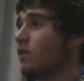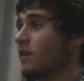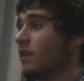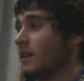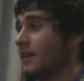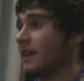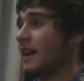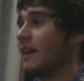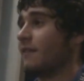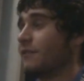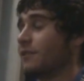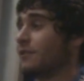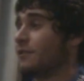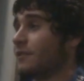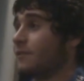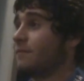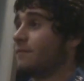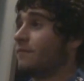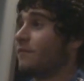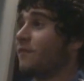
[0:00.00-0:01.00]
or have
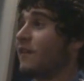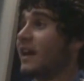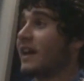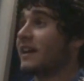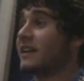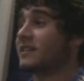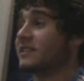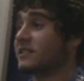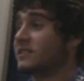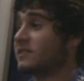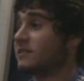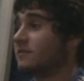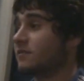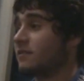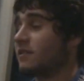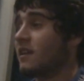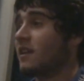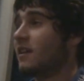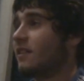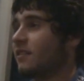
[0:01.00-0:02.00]
your fans,
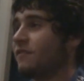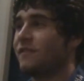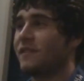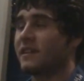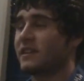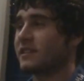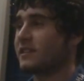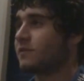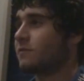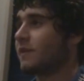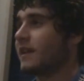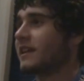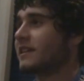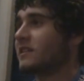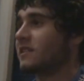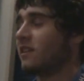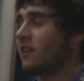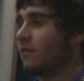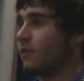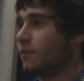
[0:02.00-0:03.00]
because
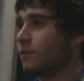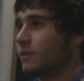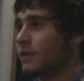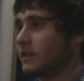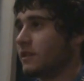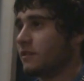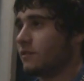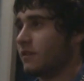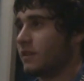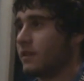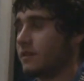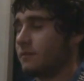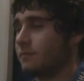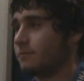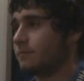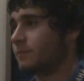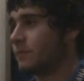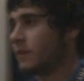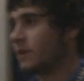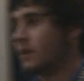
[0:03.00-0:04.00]
fans love it
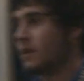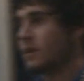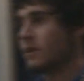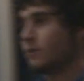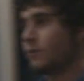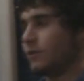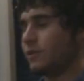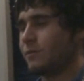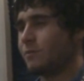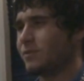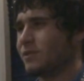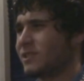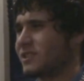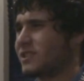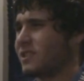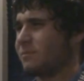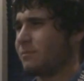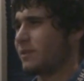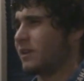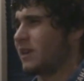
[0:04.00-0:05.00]
when you put
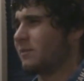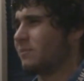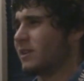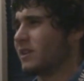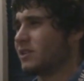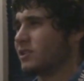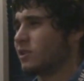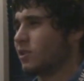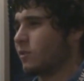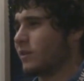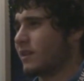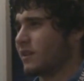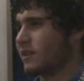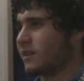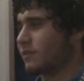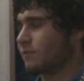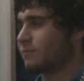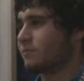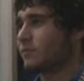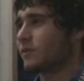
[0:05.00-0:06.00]
something up on
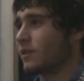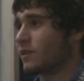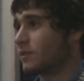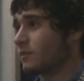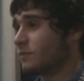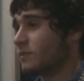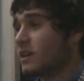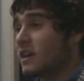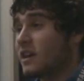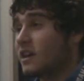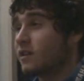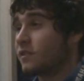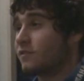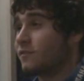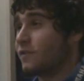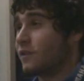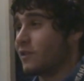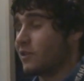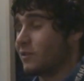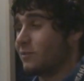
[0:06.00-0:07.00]
Twitter or
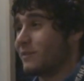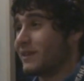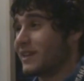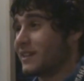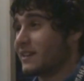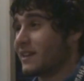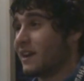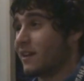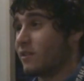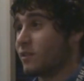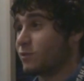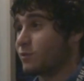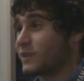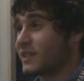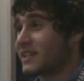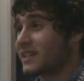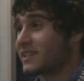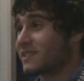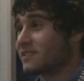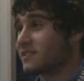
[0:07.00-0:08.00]
fill them in how the
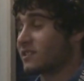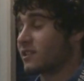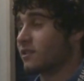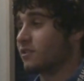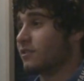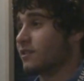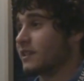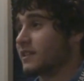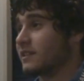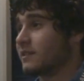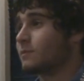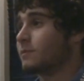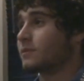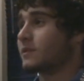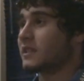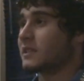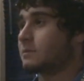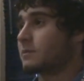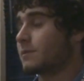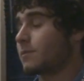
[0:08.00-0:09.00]
weekend's going,
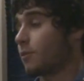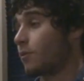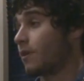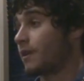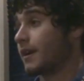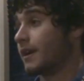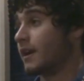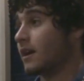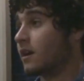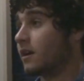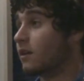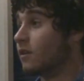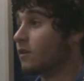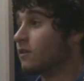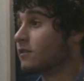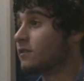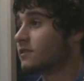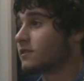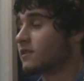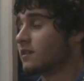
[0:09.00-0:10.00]
because people want to
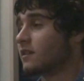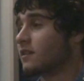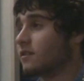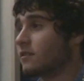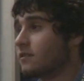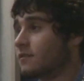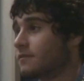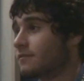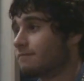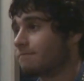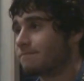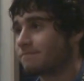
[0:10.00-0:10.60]
know. So